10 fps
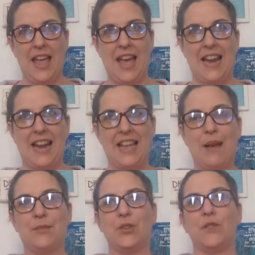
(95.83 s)
I
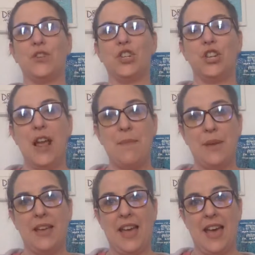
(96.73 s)
kept sort of
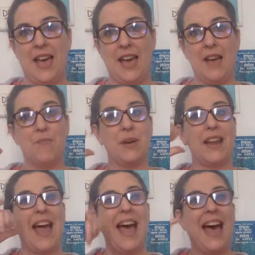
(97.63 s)
shaping
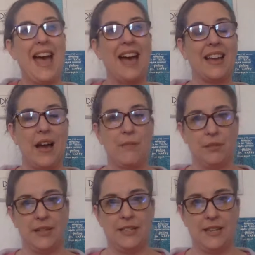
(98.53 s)
but got
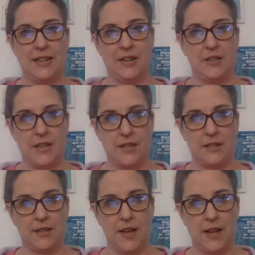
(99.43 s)
blended in on the
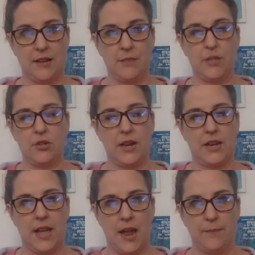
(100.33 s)
inside. Let me do that
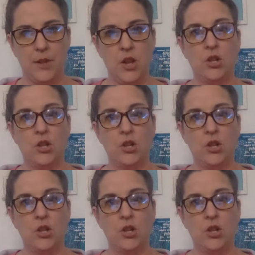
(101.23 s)
again.